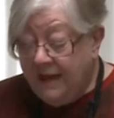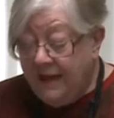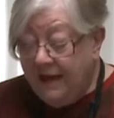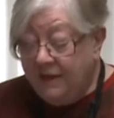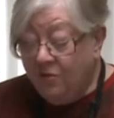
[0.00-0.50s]

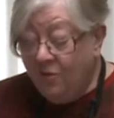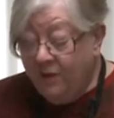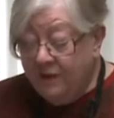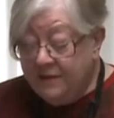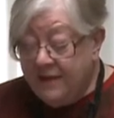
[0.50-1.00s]
and
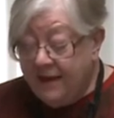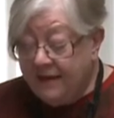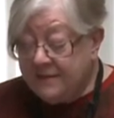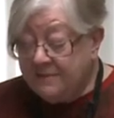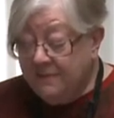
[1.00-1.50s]
oil
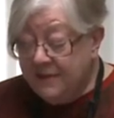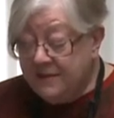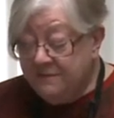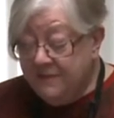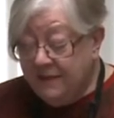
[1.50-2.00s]
tanks
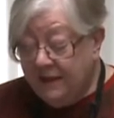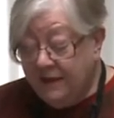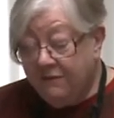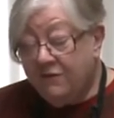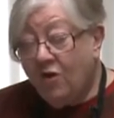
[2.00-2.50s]
must have been
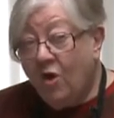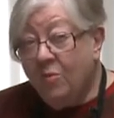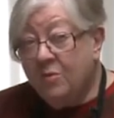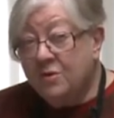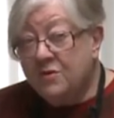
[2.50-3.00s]
left
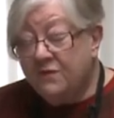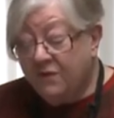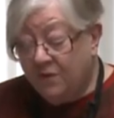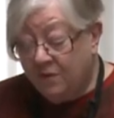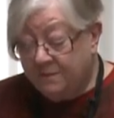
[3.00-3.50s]
almost
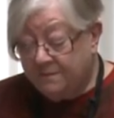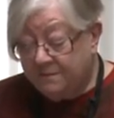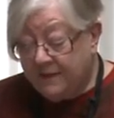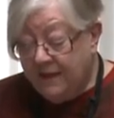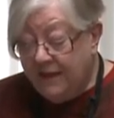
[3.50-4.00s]
full.
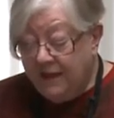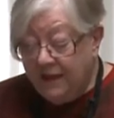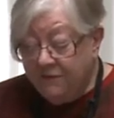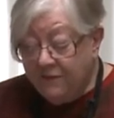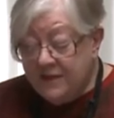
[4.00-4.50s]

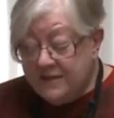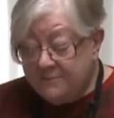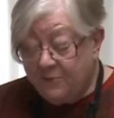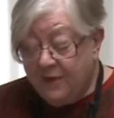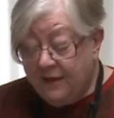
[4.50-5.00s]
Every
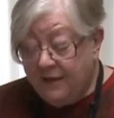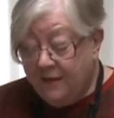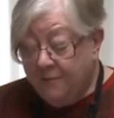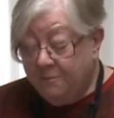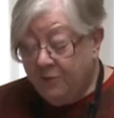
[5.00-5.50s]
spring,
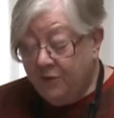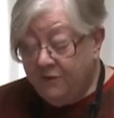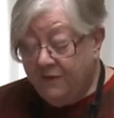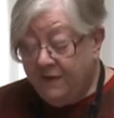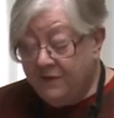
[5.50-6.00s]
bird
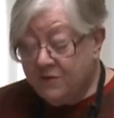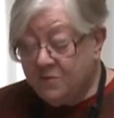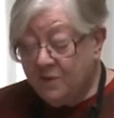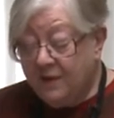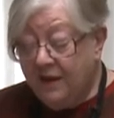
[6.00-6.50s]

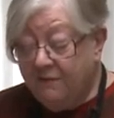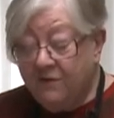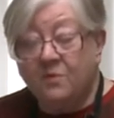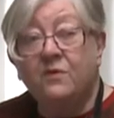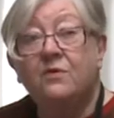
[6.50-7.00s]
feathers were
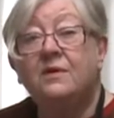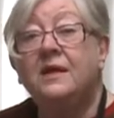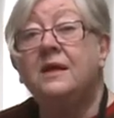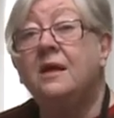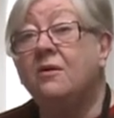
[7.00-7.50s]
covered with her
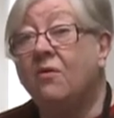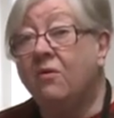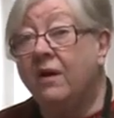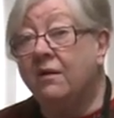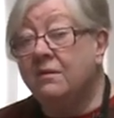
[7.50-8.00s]
leaking
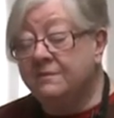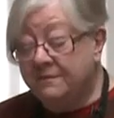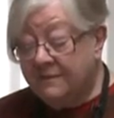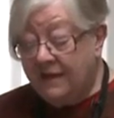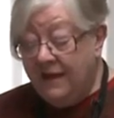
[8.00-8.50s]
oil,
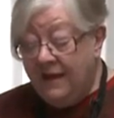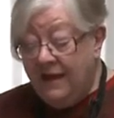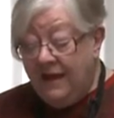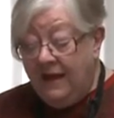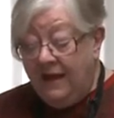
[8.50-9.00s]

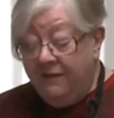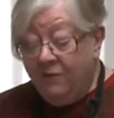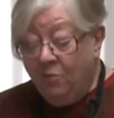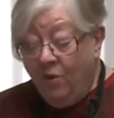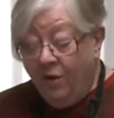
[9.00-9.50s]
and
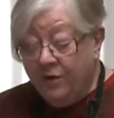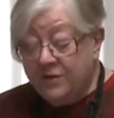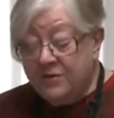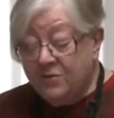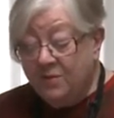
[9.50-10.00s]
the
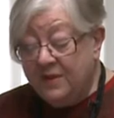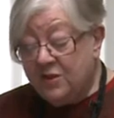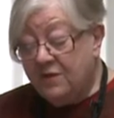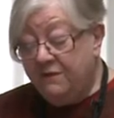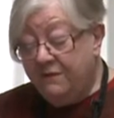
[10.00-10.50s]
waters through
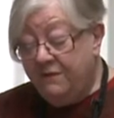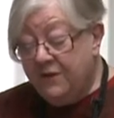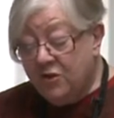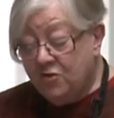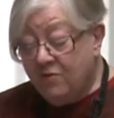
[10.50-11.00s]
which the
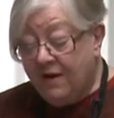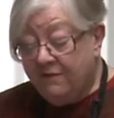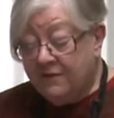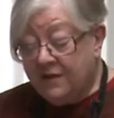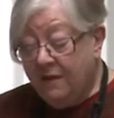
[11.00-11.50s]
fish
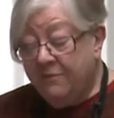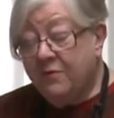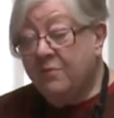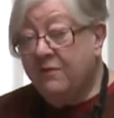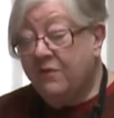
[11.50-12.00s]
traveled up
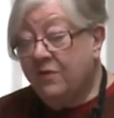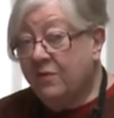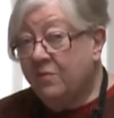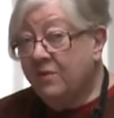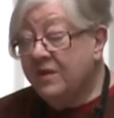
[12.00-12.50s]
the
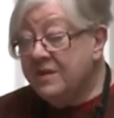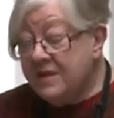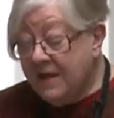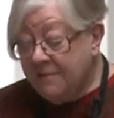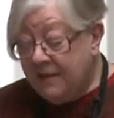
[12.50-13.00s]
river were
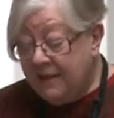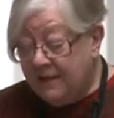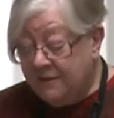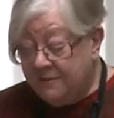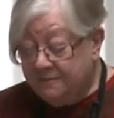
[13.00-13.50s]

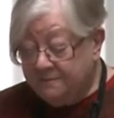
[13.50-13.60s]
contaminated.